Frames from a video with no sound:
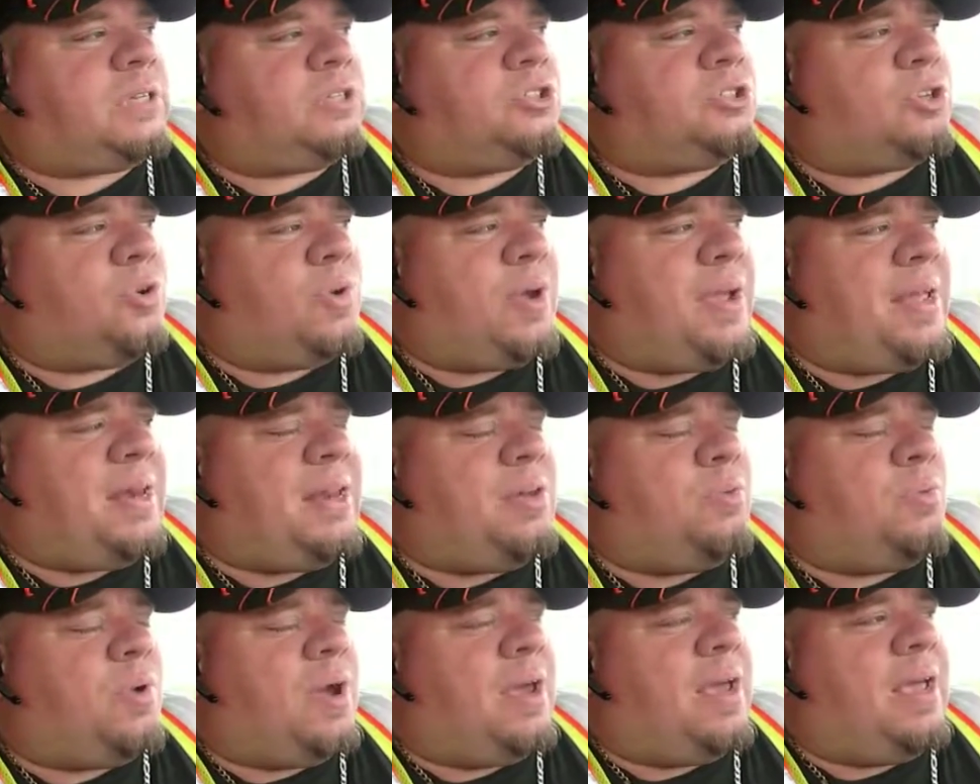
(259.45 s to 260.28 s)
So
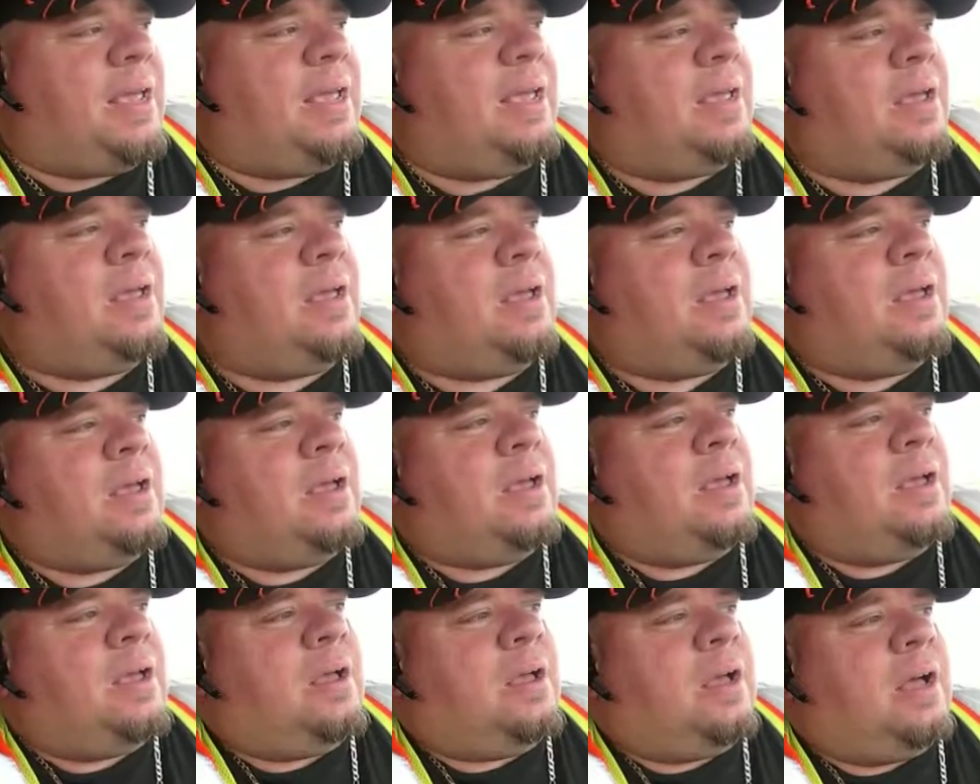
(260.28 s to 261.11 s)
anyway,
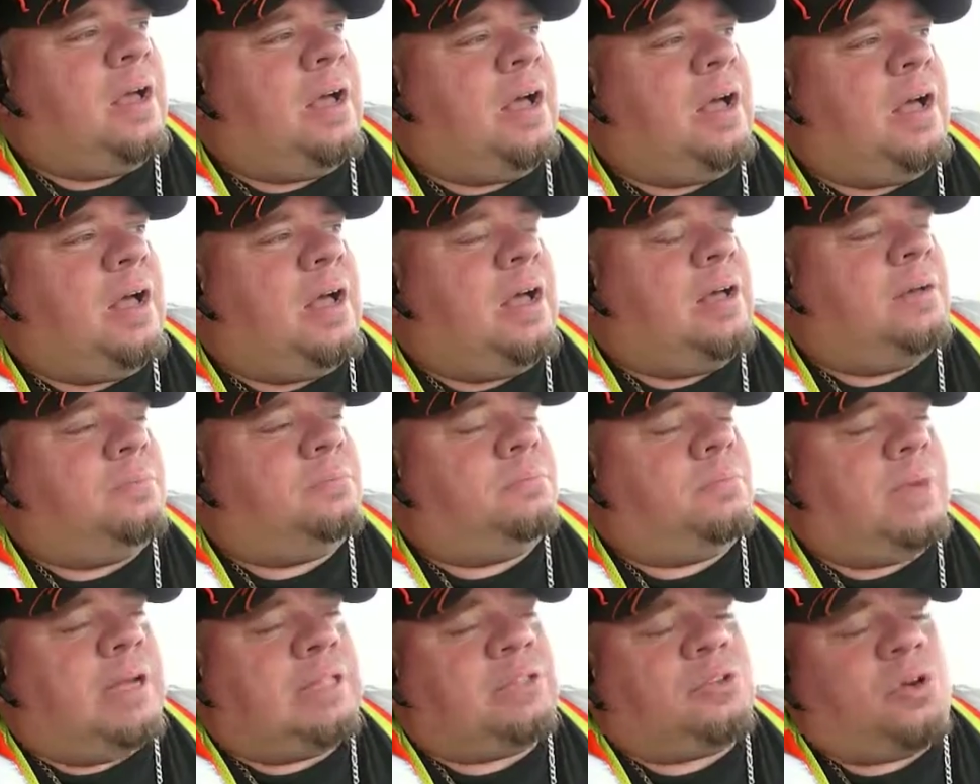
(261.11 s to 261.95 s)

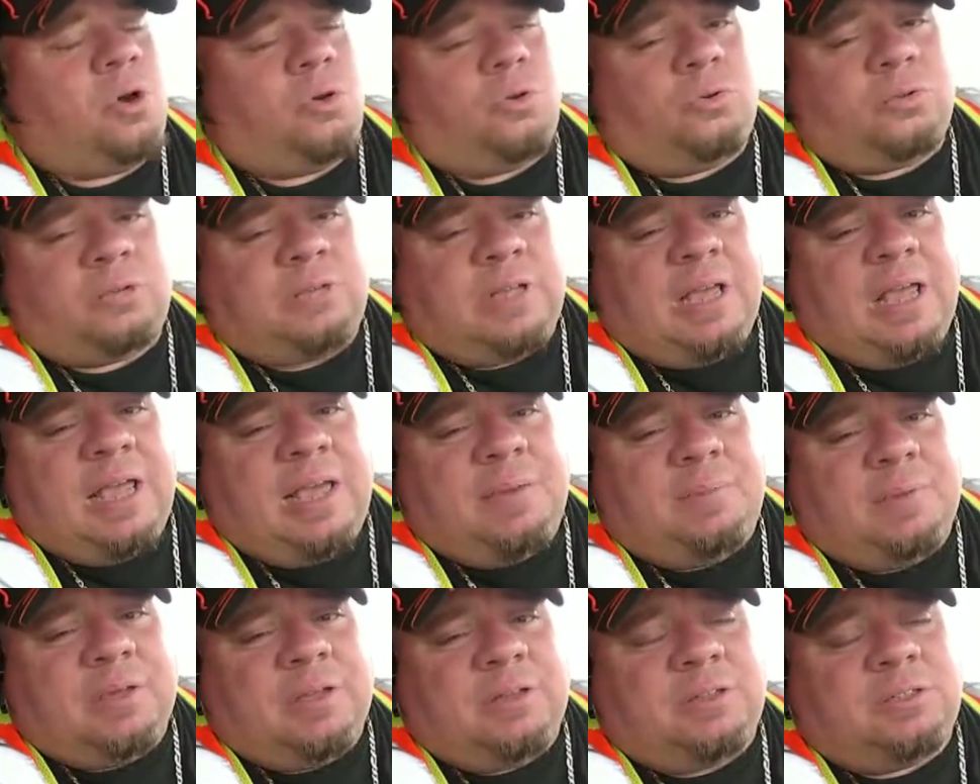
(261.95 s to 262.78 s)
my total
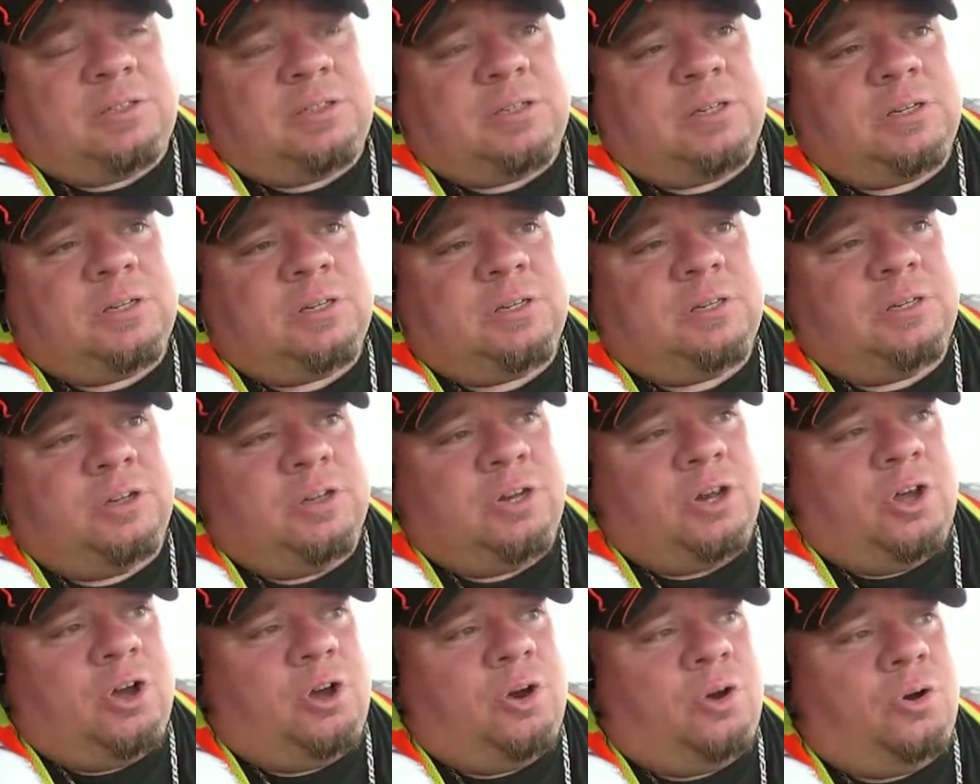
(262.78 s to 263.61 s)
damage,
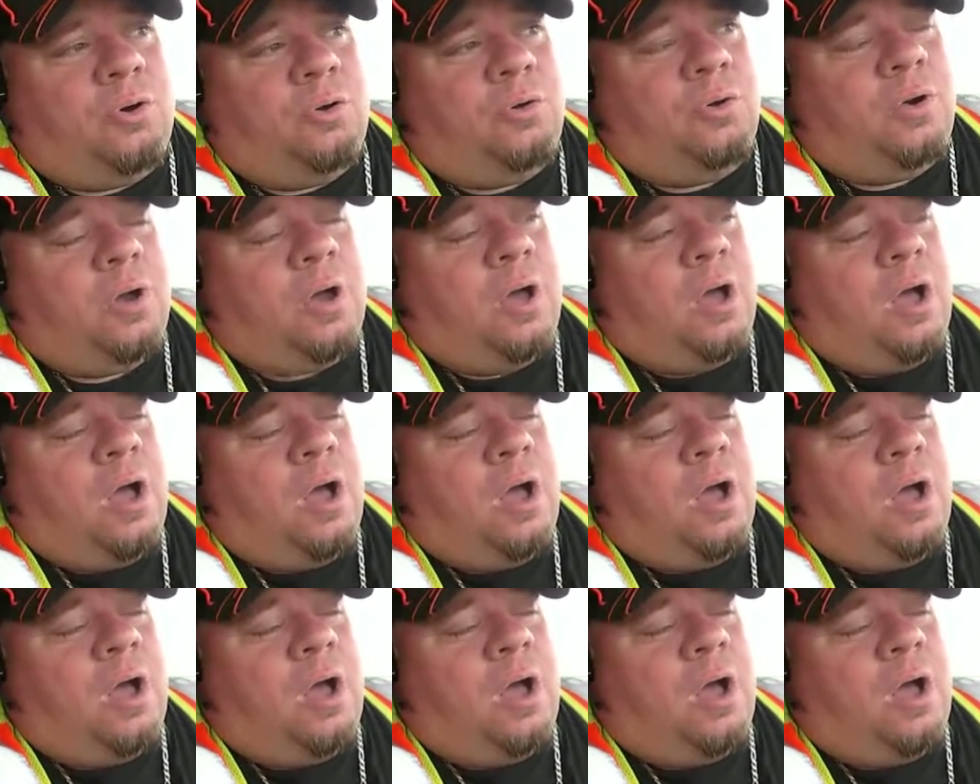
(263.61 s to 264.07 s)
you know,